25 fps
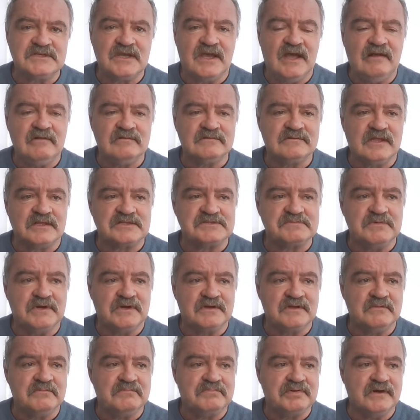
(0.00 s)
It's your health that's
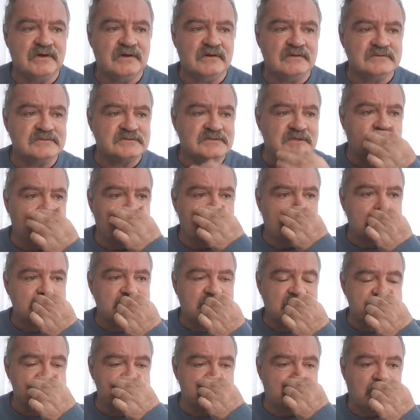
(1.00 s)
more important.
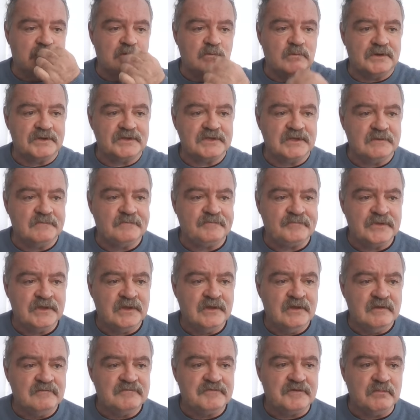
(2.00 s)
That's more worrying
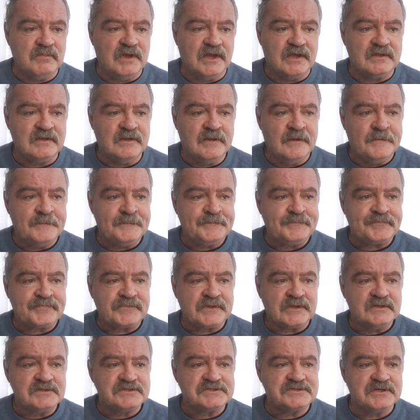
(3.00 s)
for me.
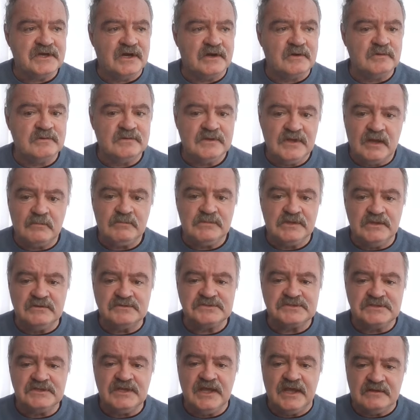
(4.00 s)
So I'm
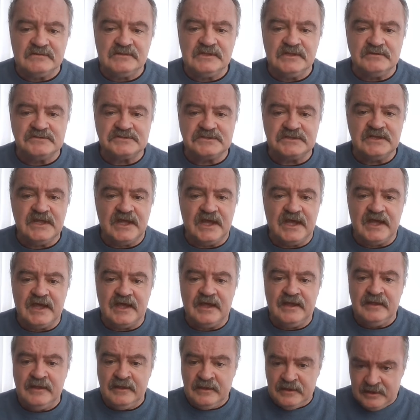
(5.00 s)
losing
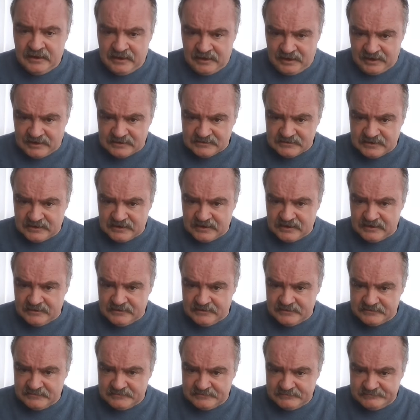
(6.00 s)
hair. And
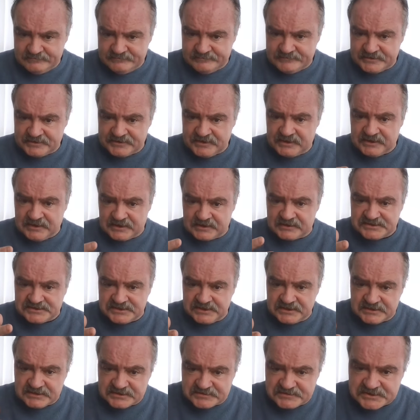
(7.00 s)
I think you
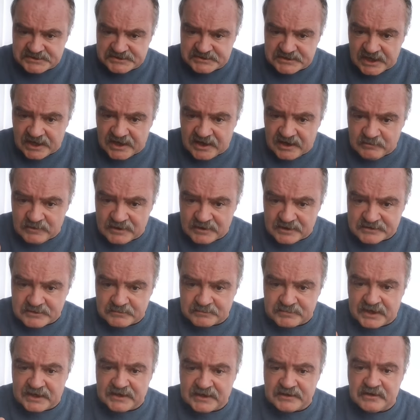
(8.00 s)
can see the scar
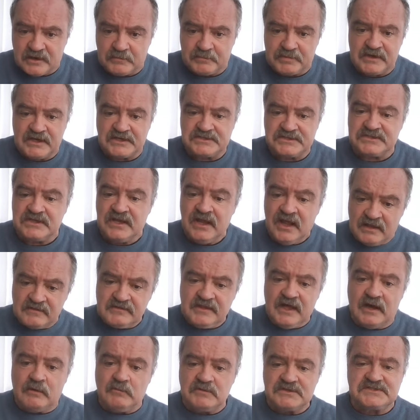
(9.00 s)
where the brain operation,
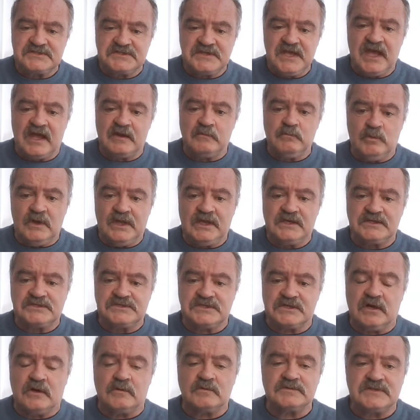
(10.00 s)
that was 10
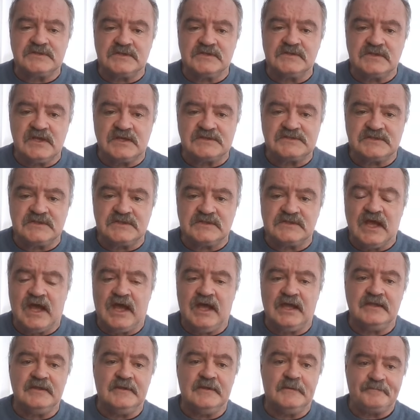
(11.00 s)
weeks ago to
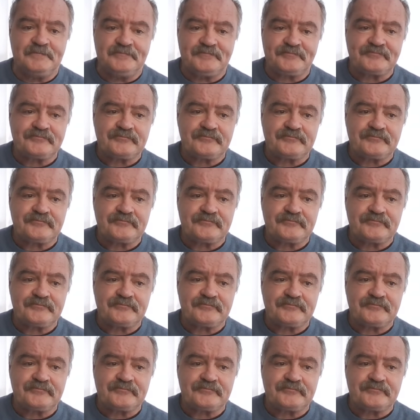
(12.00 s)
today.